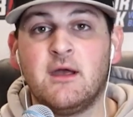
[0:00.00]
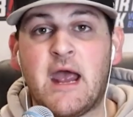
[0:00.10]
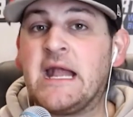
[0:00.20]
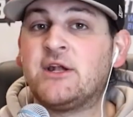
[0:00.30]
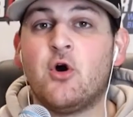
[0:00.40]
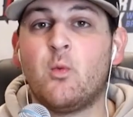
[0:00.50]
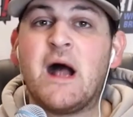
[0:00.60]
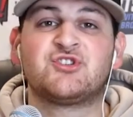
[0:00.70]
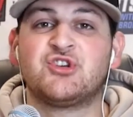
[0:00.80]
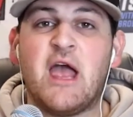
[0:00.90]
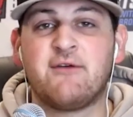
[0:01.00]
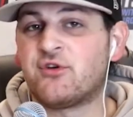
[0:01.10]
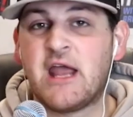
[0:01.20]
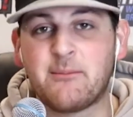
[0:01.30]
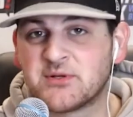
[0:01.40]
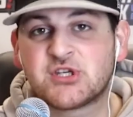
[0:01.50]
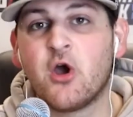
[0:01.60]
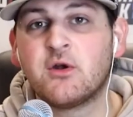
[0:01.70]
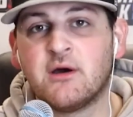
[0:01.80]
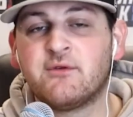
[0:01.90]
And I don't watch every
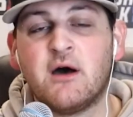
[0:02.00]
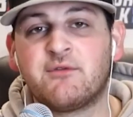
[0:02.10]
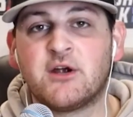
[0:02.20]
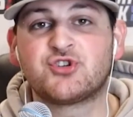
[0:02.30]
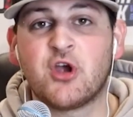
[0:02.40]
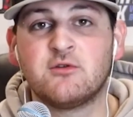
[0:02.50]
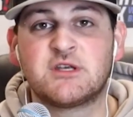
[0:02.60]
episode of their show,